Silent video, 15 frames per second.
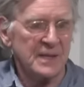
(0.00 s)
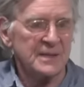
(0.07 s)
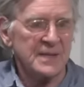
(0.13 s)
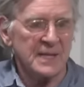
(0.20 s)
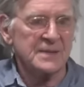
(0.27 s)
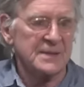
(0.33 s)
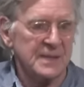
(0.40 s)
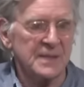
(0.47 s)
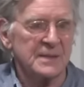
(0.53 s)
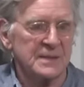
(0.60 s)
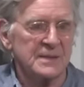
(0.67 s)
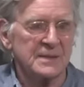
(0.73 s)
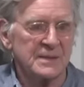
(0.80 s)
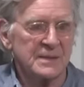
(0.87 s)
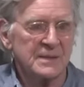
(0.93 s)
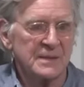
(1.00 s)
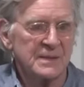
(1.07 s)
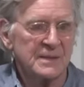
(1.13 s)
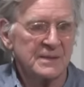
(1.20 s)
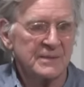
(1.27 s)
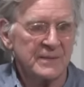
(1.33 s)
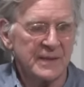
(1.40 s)
that kid,
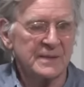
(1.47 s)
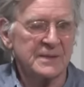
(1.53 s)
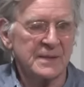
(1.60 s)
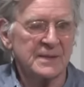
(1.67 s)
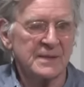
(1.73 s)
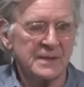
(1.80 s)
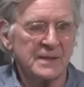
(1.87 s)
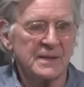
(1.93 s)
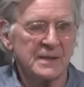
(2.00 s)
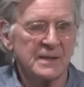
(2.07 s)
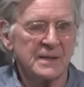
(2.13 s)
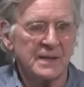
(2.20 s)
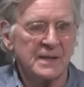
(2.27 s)
right then and there.